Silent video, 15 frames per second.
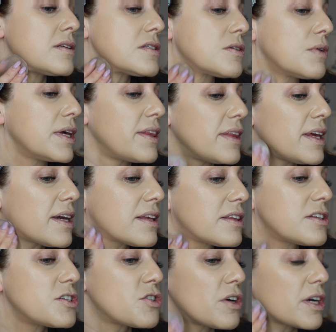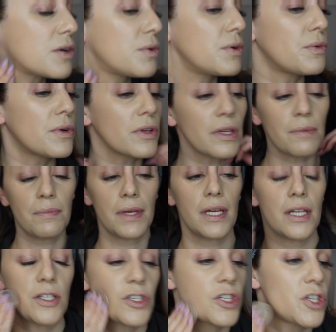So I think the trick would really
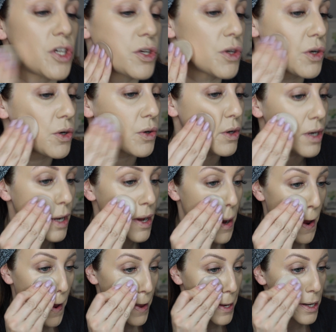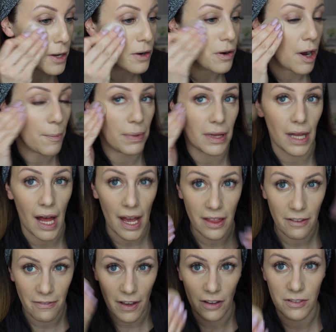be to, you know,
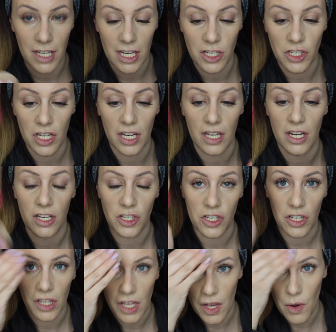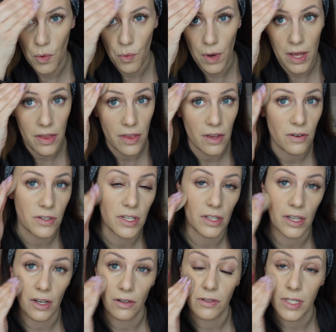apply the foundation initially with your
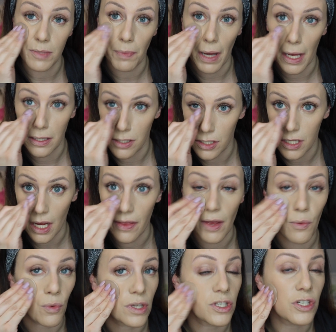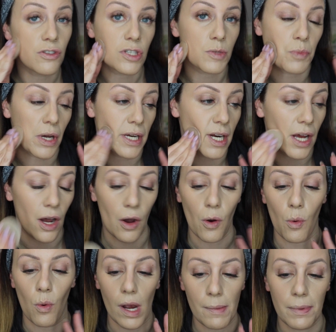silicone sponge, and then once you spread it
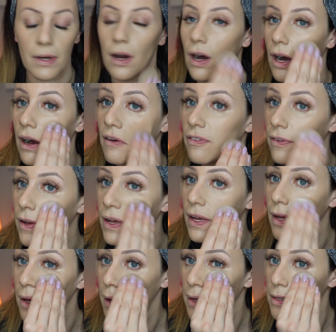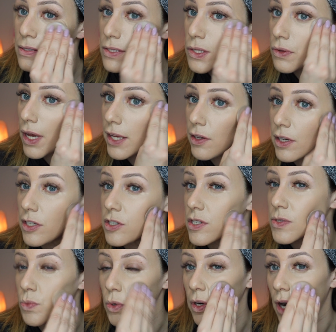out, wipe it off so that you can
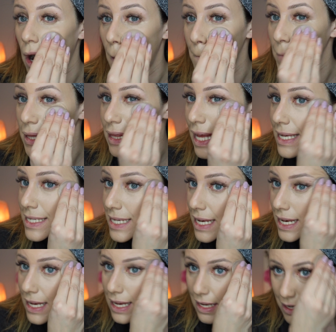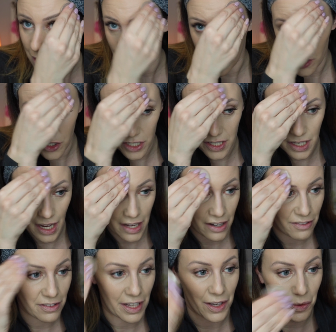just work on blending and not just kind
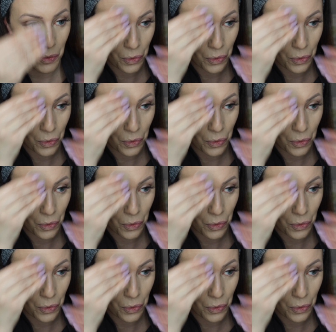of like